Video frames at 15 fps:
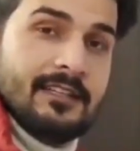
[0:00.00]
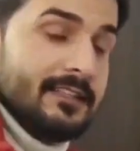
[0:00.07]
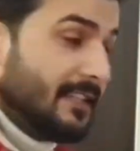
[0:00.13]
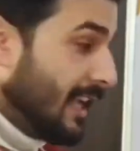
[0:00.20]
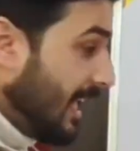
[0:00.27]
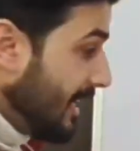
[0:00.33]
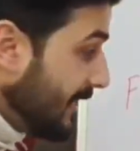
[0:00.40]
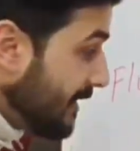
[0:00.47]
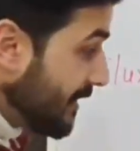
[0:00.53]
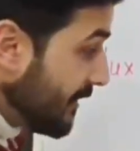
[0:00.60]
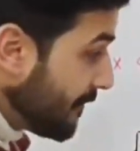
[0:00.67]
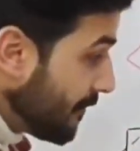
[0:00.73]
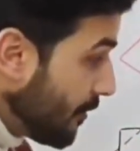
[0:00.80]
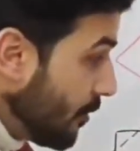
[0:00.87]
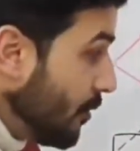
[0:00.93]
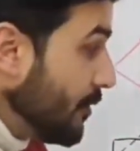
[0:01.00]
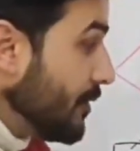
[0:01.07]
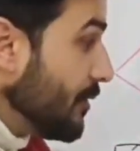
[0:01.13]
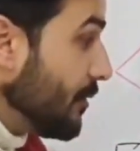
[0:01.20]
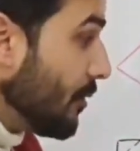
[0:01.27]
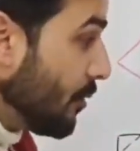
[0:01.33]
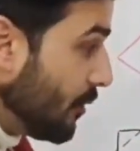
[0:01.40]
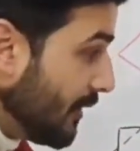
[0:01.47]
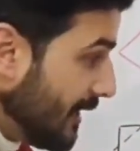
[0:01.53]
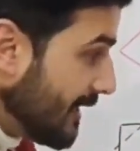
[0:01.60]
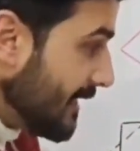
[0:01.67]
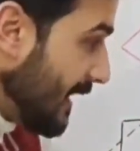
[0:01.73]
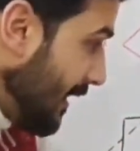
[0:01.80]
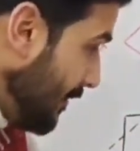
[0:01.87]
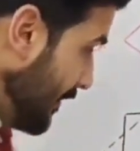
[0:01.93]
the energy flows through
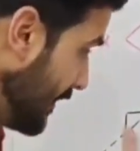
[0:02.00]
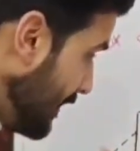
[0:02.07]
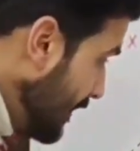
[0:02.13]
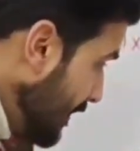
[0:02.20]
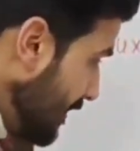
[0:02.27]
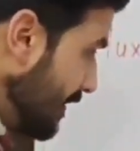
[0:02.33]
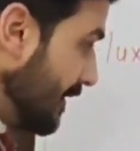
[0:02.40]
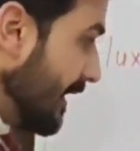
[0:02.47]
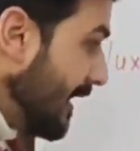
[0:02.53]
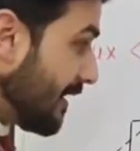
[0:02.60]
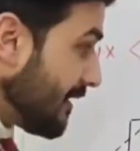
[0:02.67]
these surfaces.